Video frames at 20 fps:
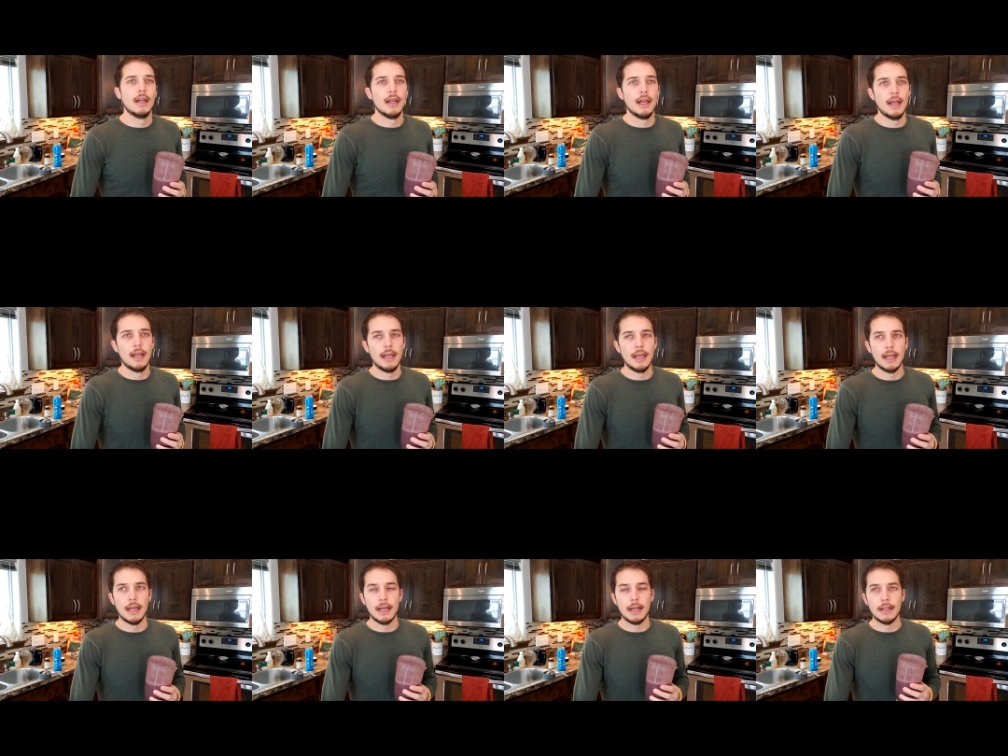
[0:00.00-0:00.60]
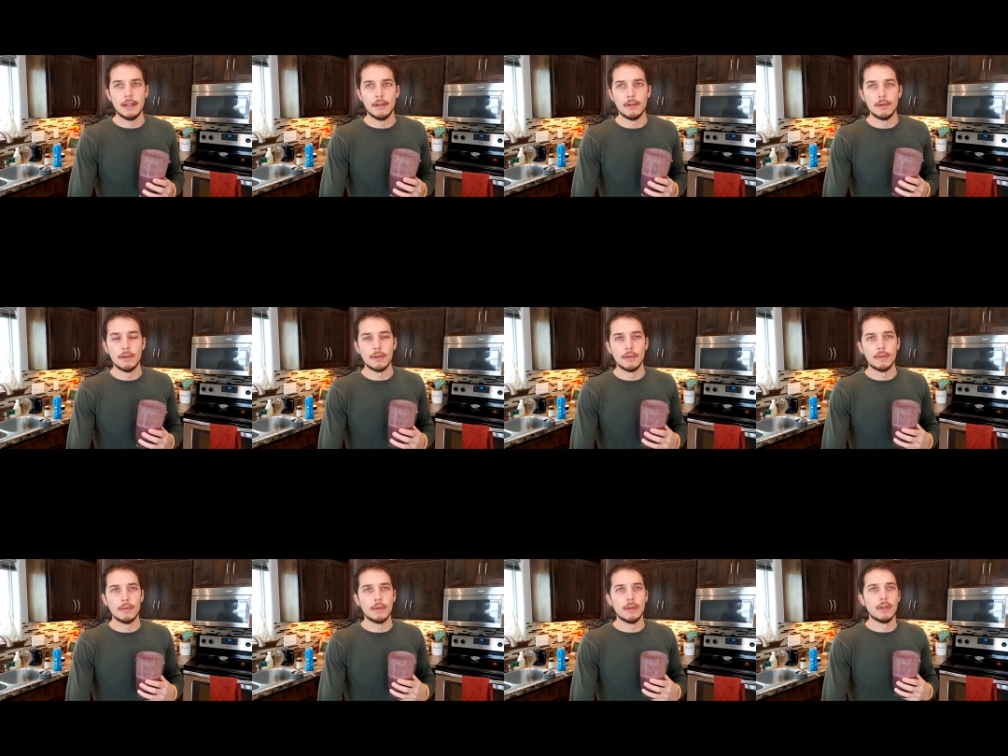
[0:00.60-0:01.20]
and
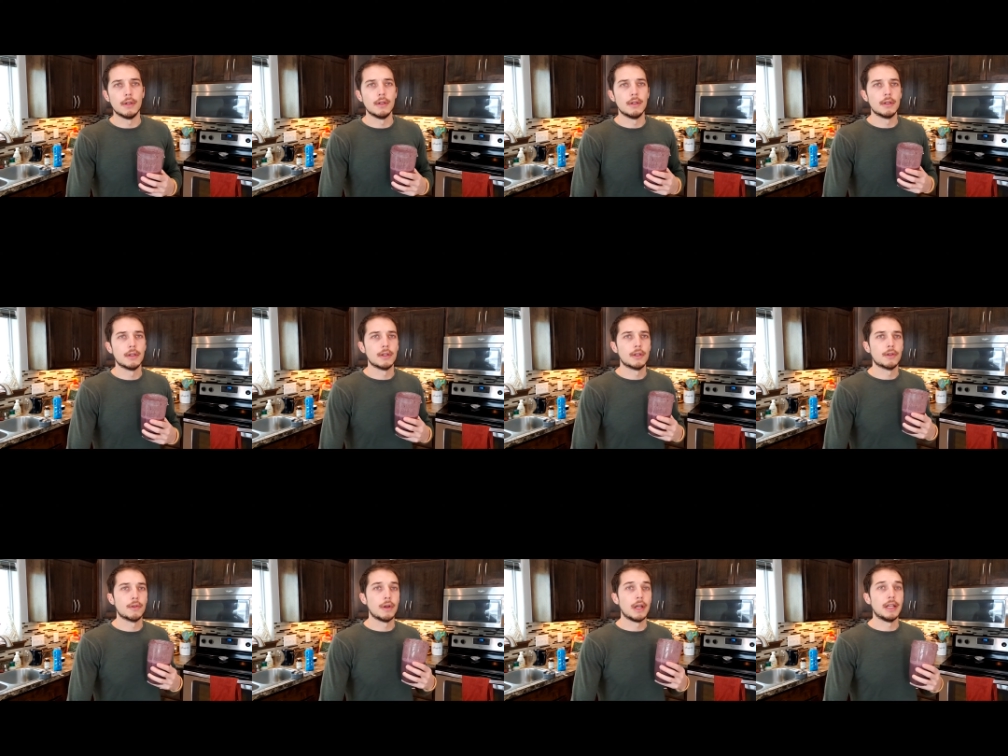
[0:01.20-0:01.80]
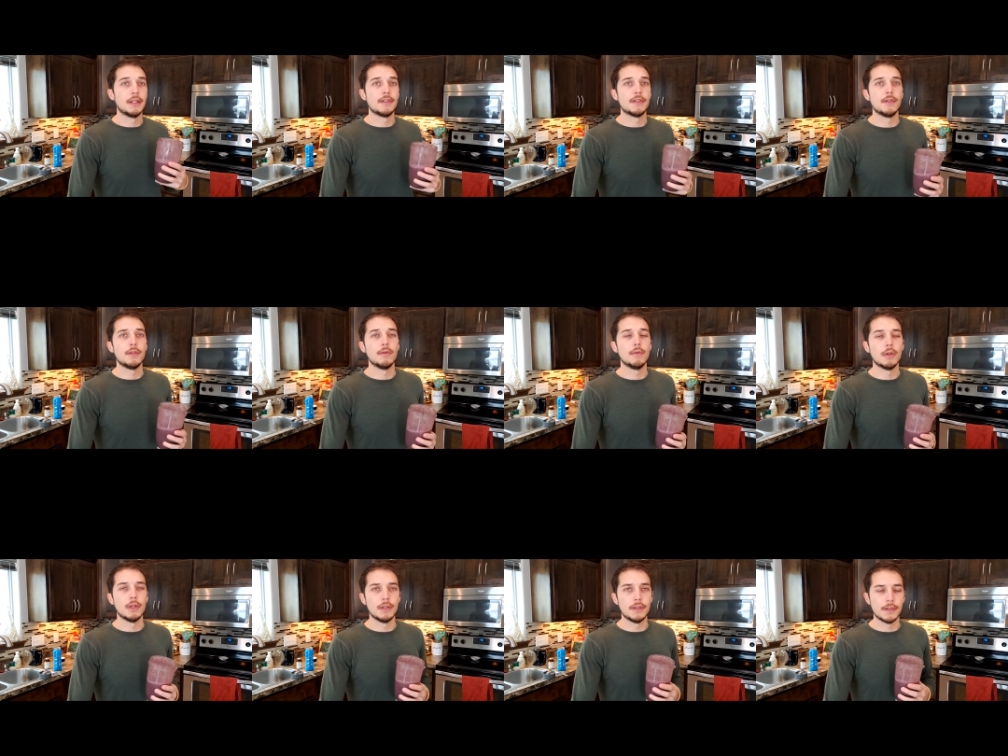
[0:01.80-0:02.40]
creates new
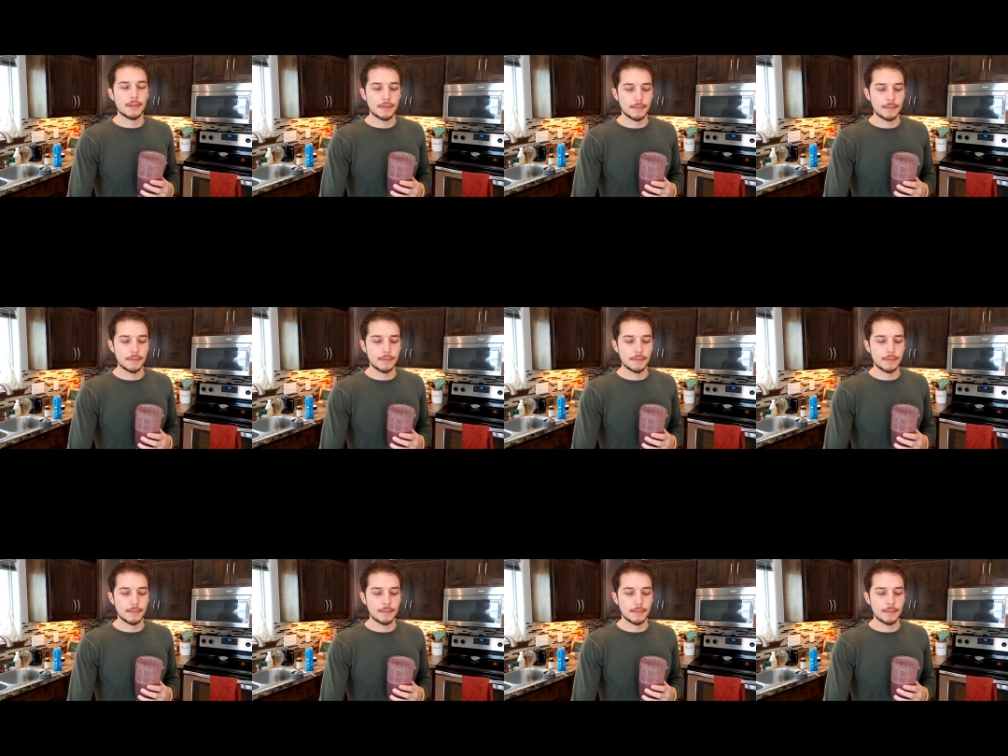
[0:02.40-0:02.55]
ones.